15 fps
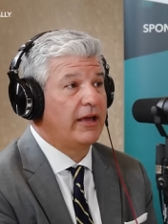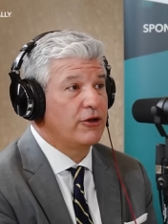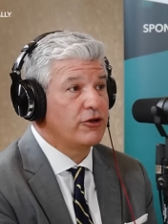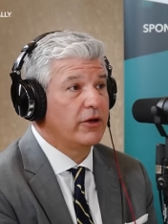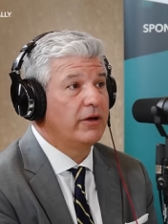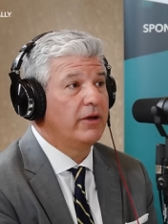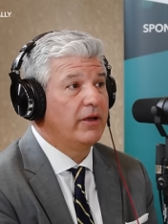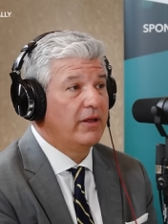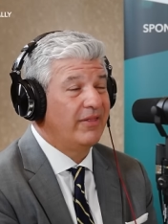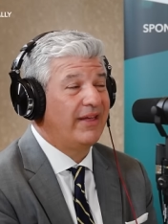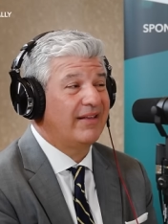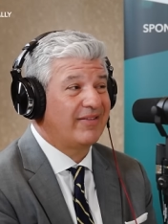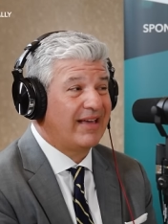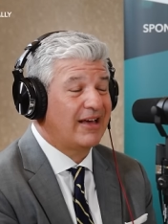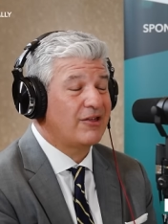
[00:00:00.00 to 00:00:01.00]
Asia,
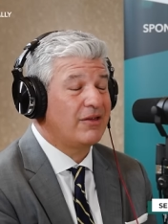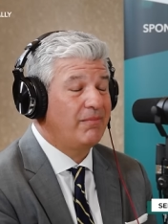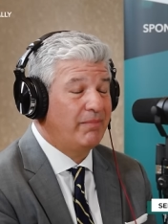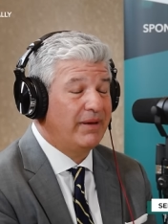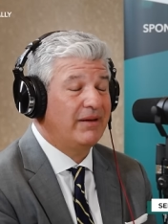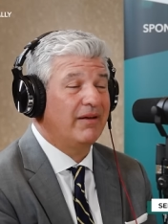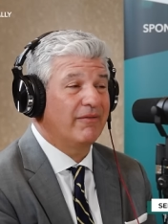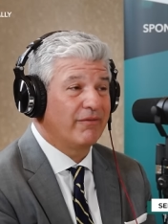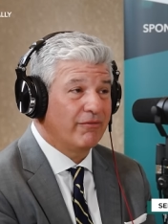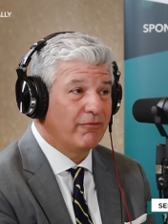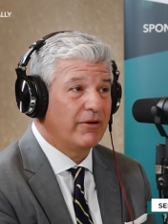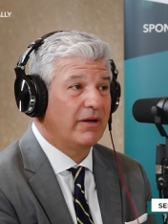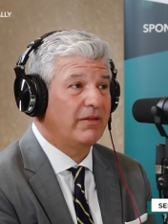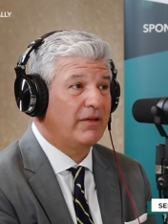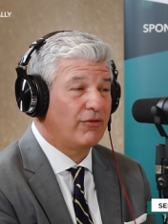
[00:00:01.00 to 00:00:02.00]
that's actually been a
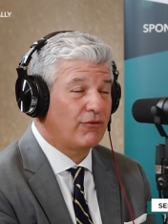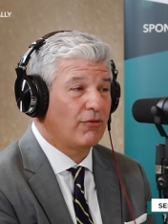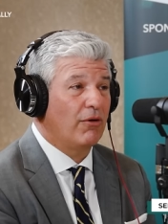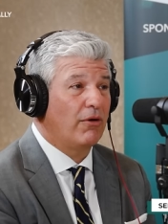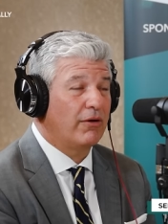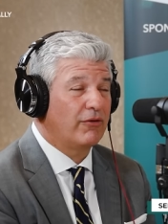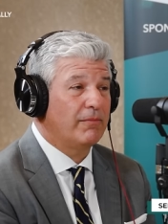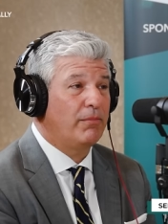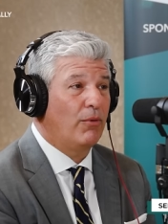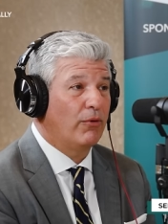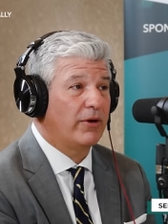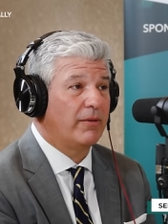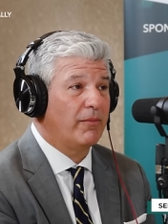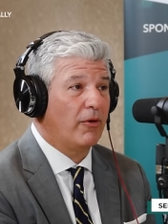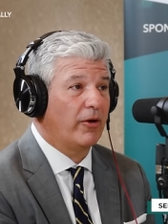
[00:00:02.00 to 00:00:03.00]
really strong
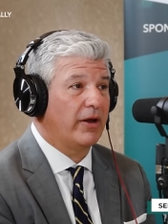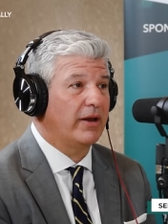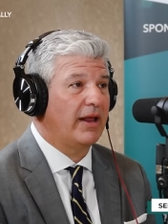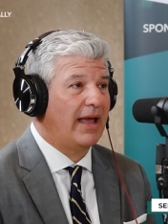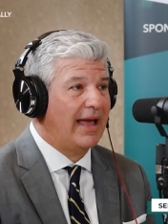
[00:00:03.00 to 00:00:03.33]
supporting market.